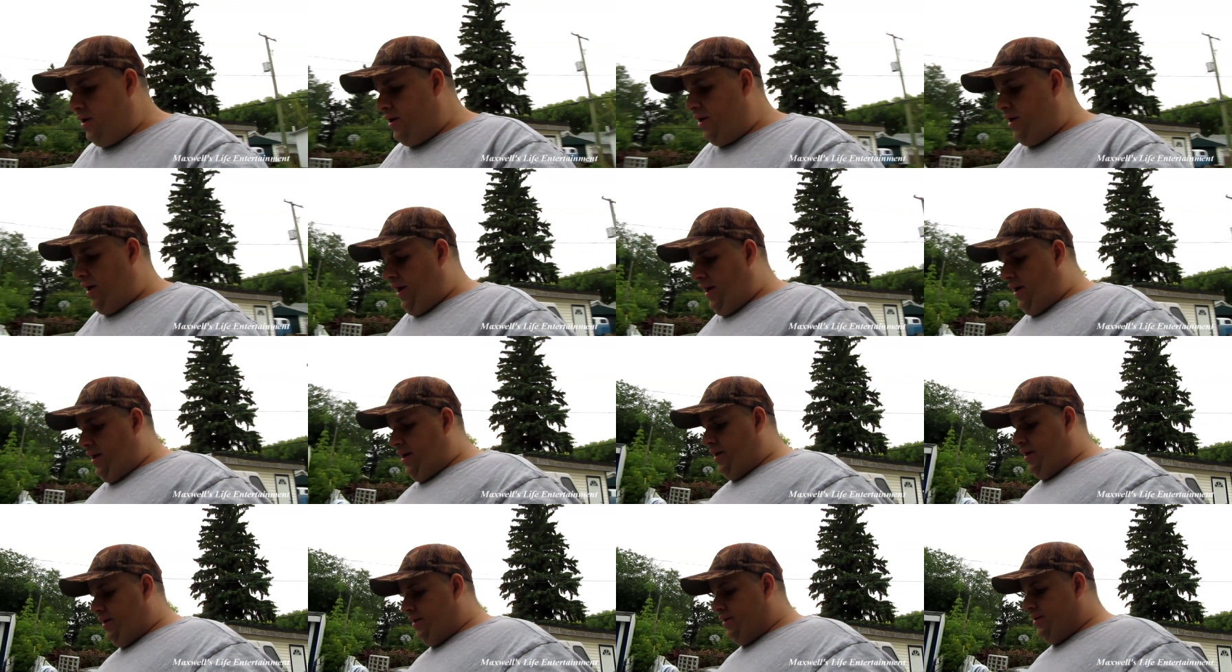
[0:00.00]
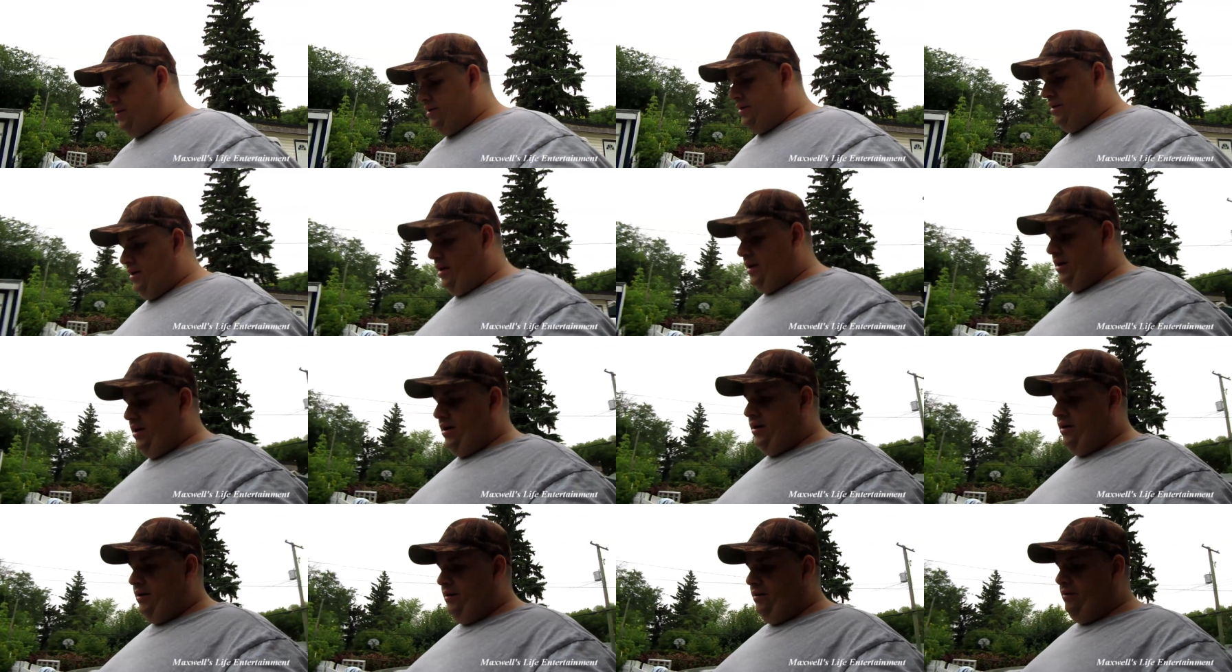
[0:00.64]
And,
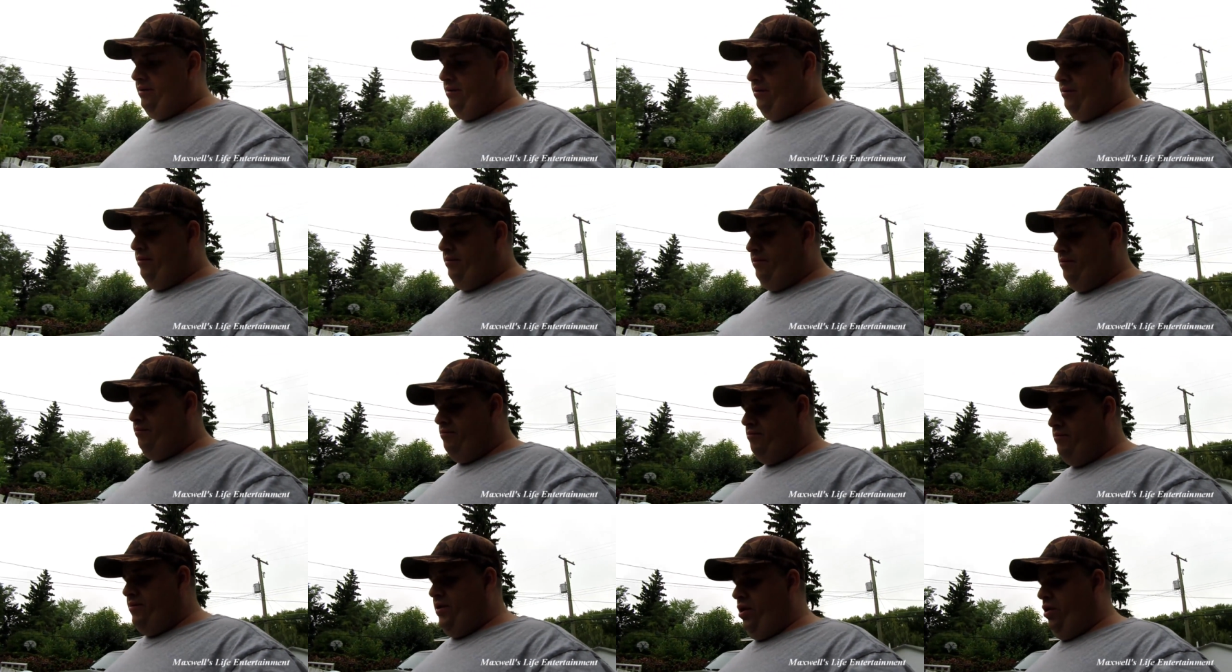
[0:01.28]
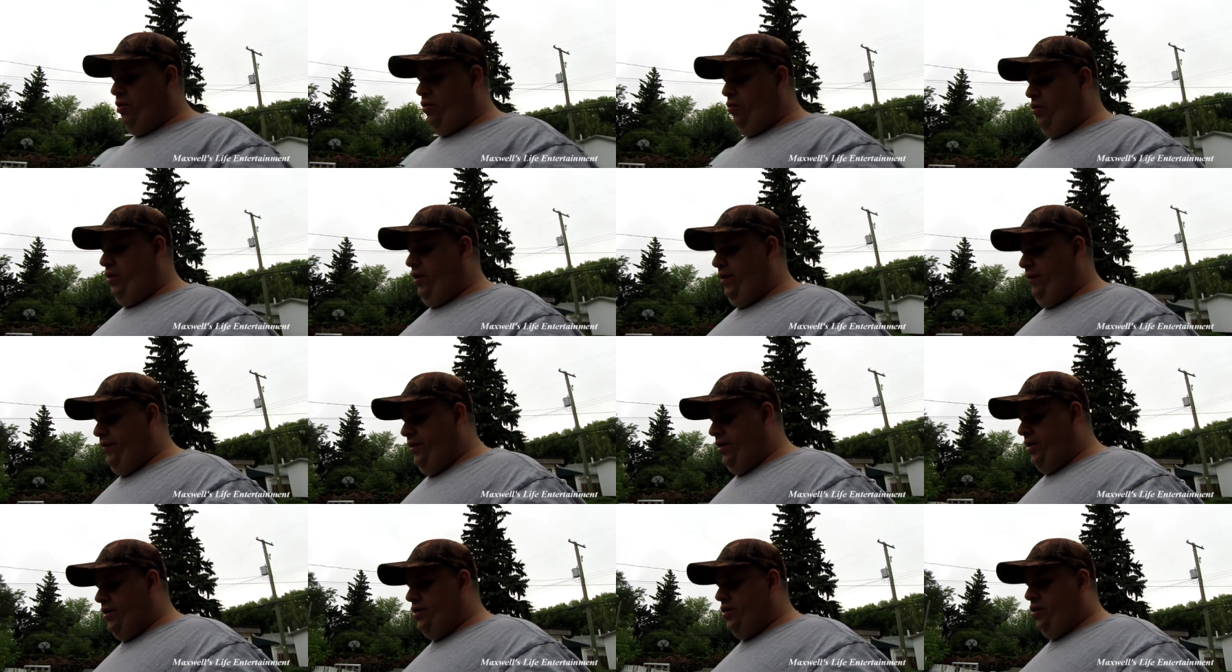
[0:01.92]
uh, you know, if
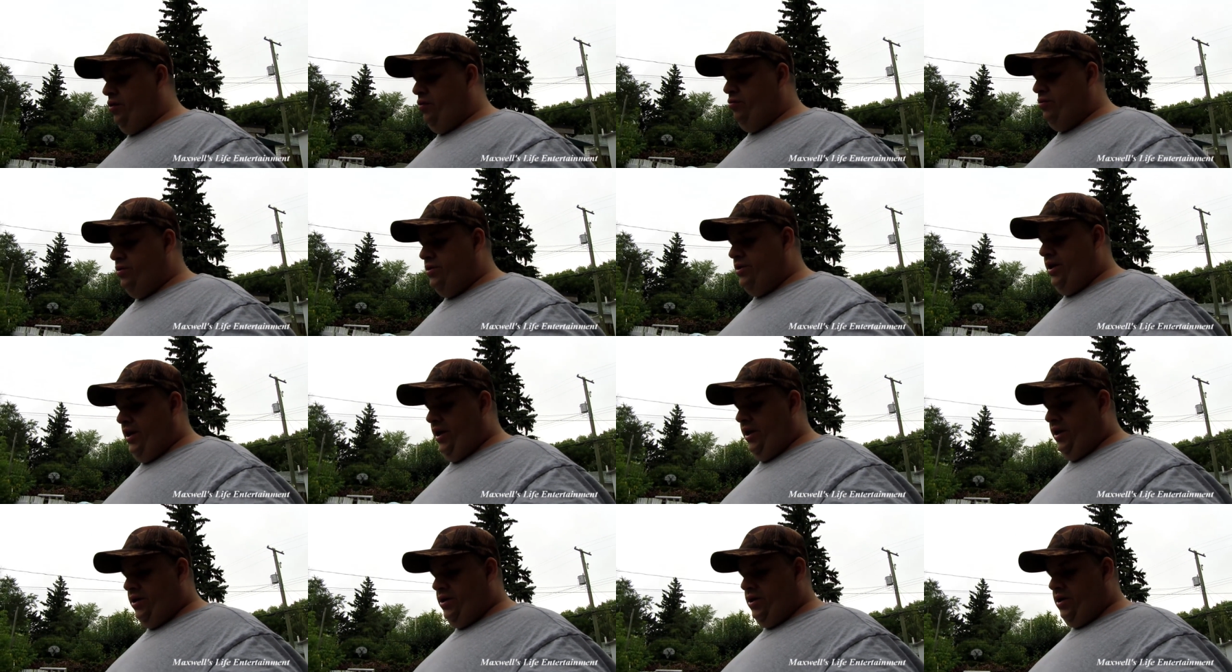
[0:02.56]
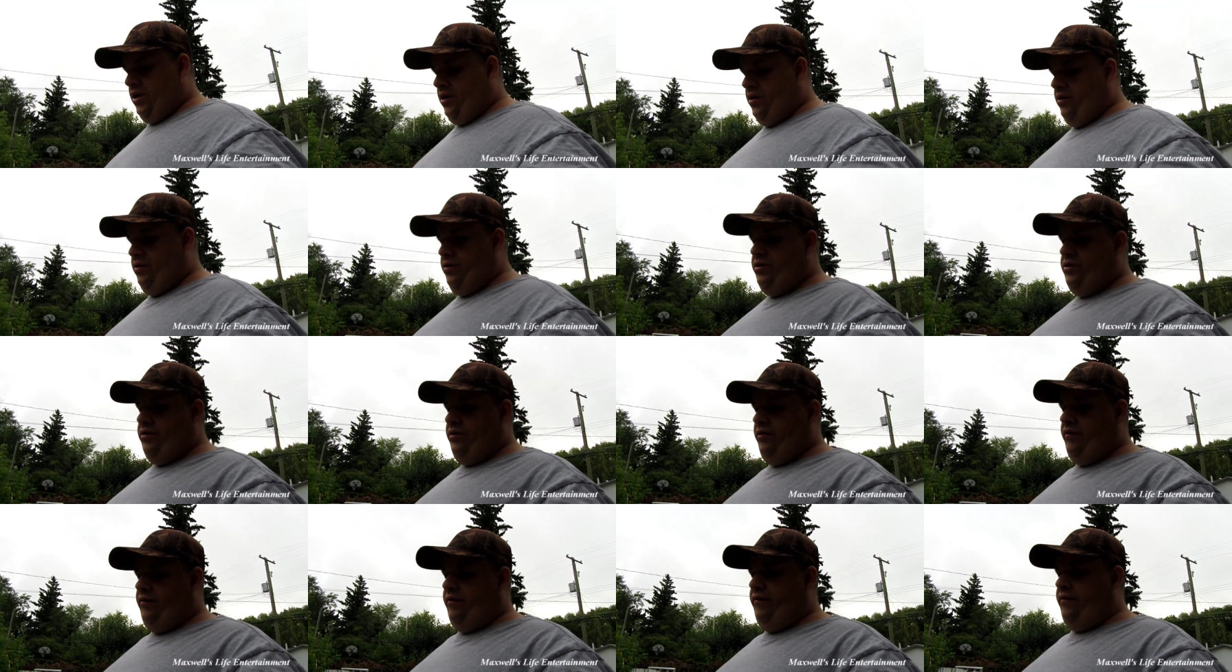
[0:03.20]
you don't take charge
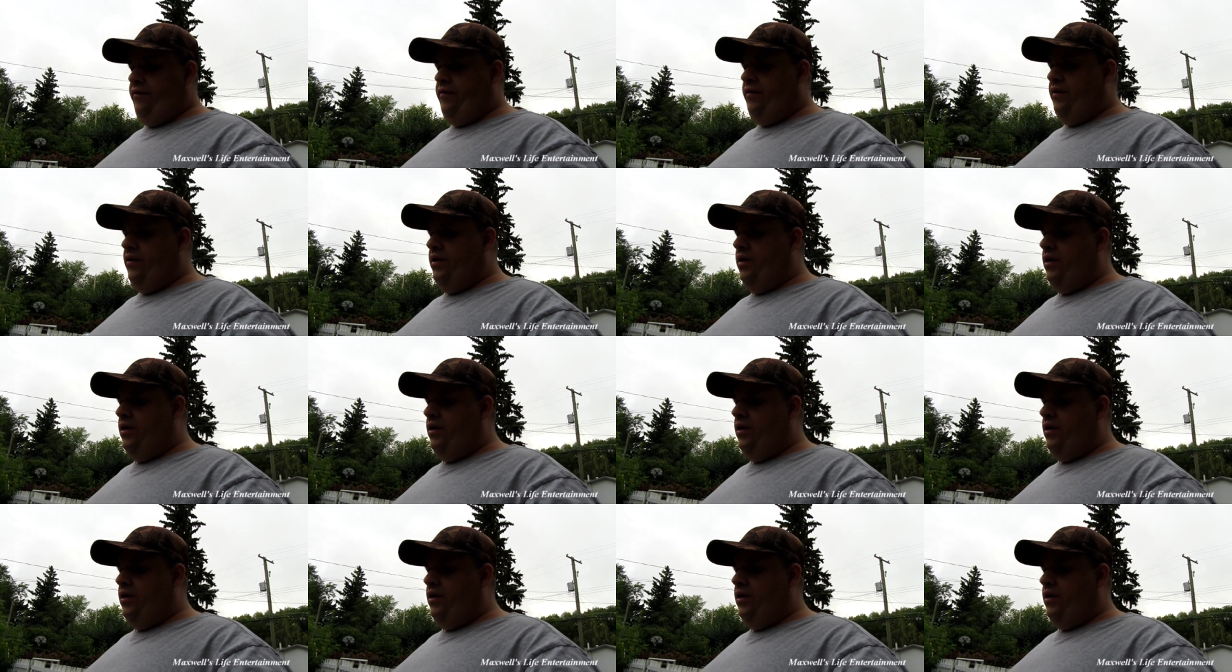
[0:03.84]
of